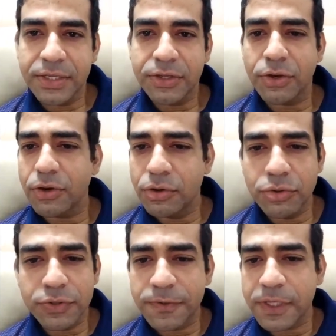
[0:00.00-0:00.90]
you're going to
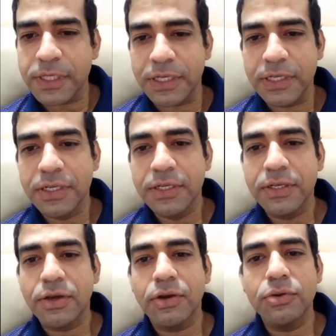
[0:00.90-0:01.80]
lose further.
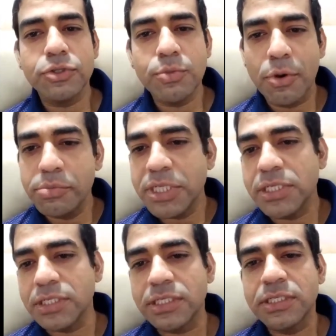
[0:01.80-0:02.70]
You're going to lose more
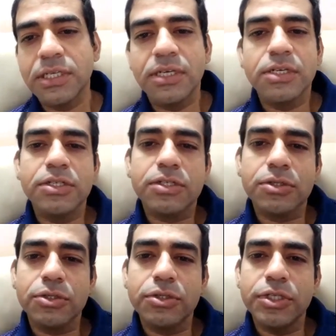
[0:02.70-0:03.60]
business.
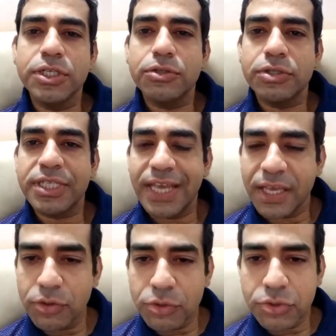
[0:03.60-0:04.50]
So you need to
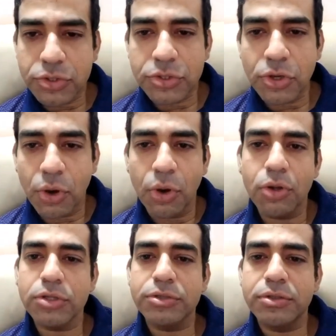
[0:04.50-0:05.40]
take those
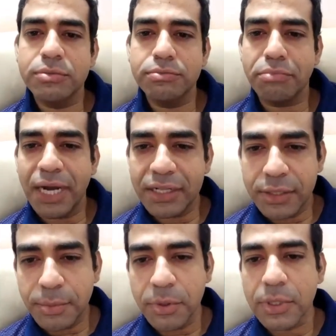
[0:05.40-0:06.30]
calls, bite
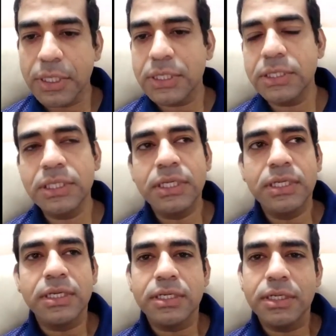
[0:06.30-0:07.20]
the bullet,
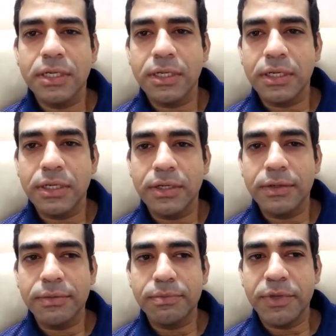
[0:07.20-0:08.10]

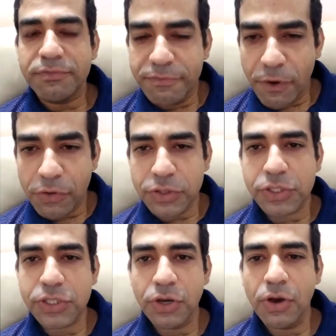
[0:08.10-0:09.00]
be
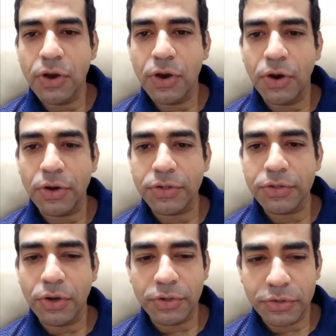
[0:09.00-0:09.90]
focused
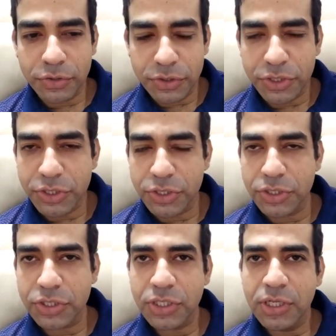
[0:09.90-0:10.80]
on your
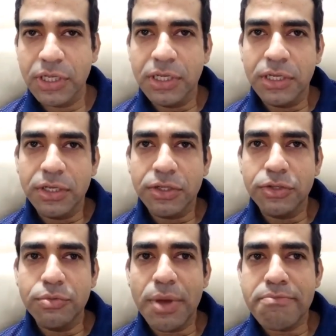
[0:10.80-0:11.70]
decisions.
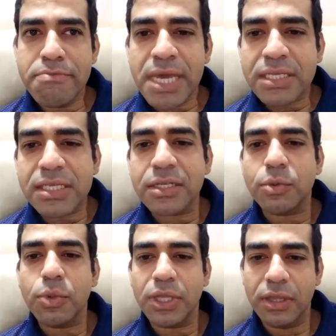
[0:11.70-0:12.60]
You may mix
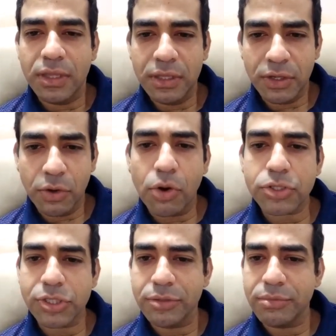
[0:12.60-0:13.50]
it with
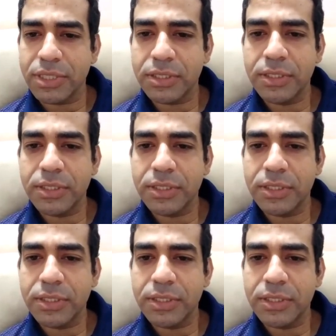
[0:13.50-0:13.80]
caution, but,